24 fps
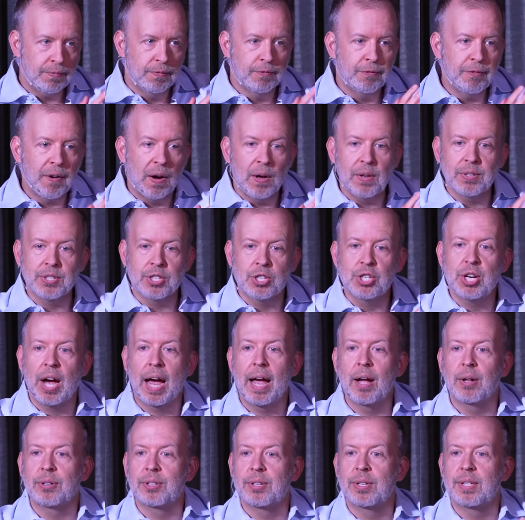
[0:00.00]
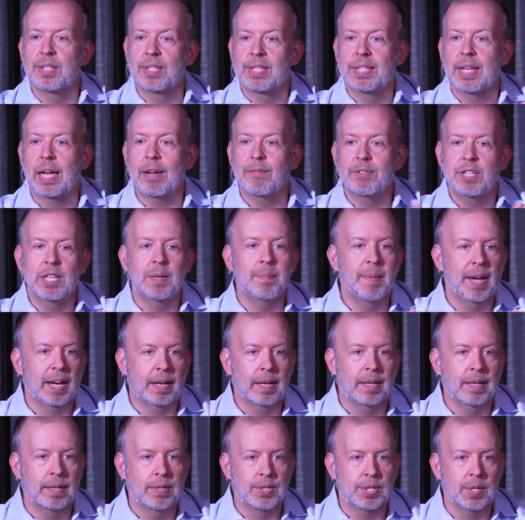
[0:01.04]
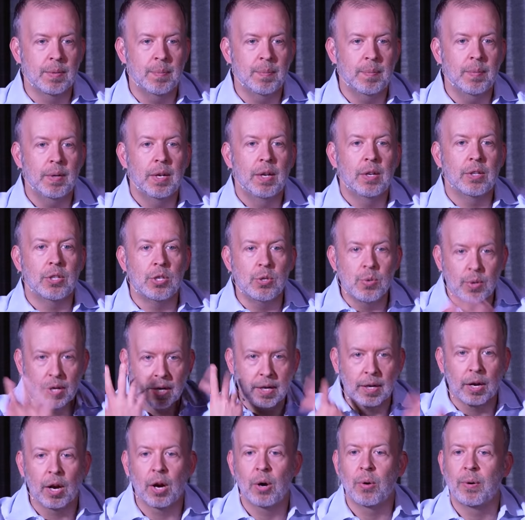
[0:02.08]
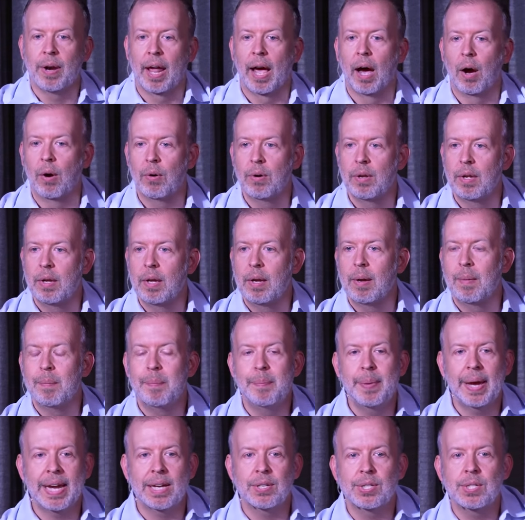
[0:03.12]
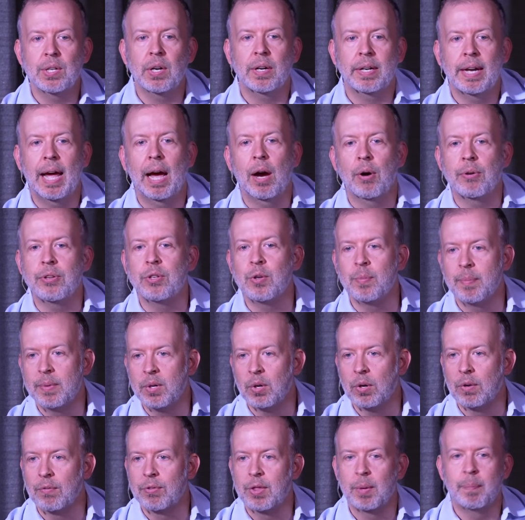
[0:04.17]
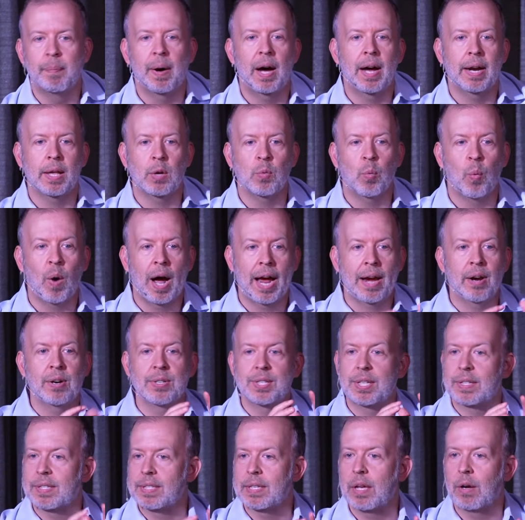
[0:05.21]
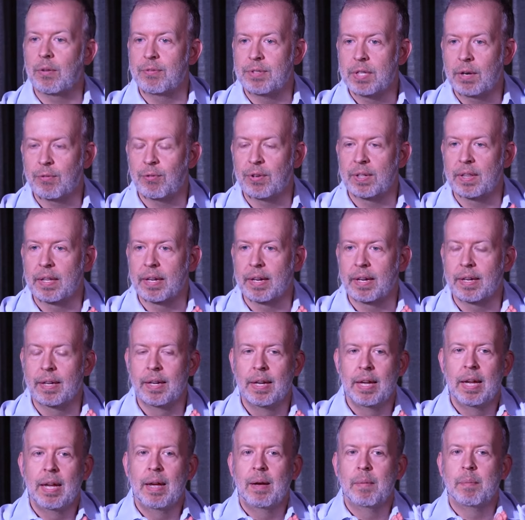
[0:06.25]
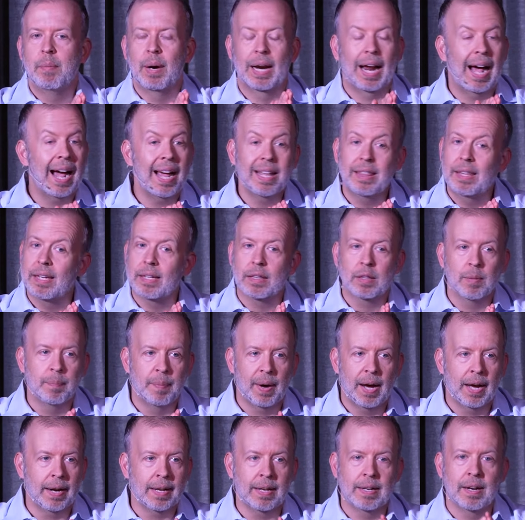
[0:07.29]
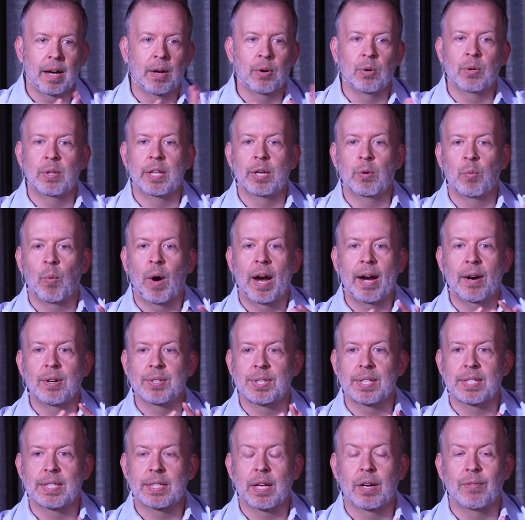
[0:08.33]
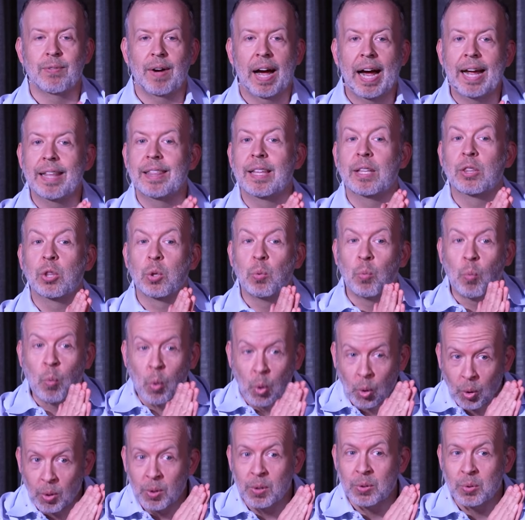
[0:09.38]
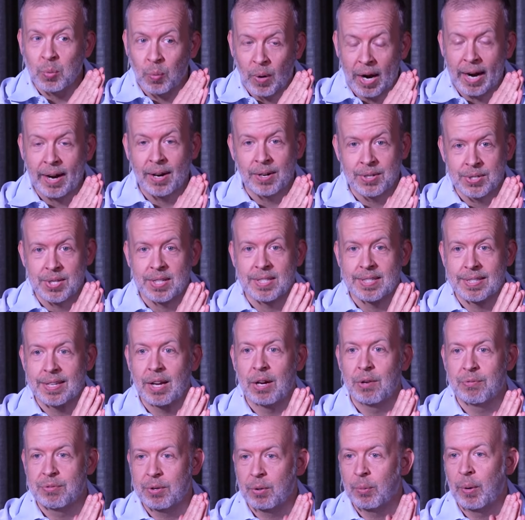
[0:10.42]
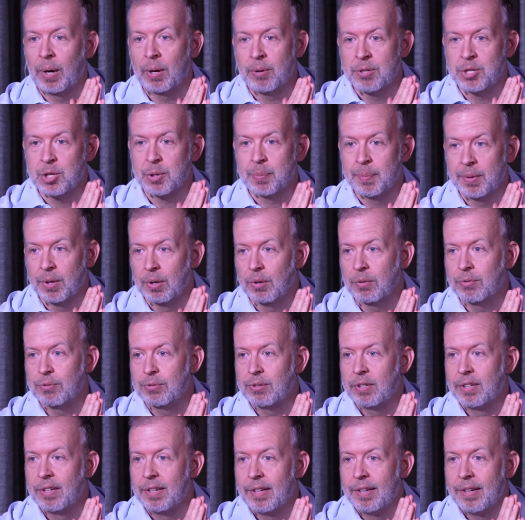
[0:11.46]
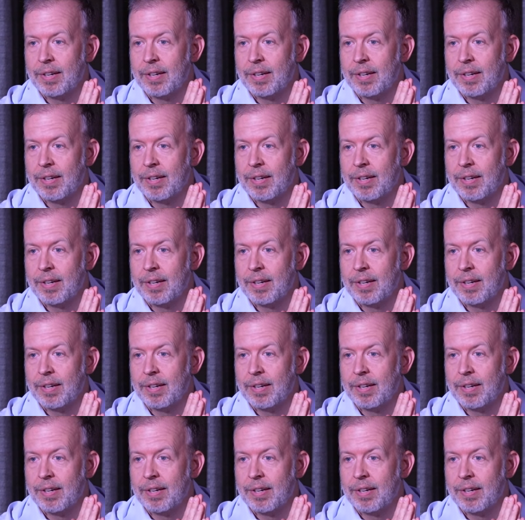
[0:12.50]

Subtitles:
false childhood safety mechanism, you can go now. based on how you move. The body wires itself differently. But I think the body not only wires itself, I think the world wires itself around your move.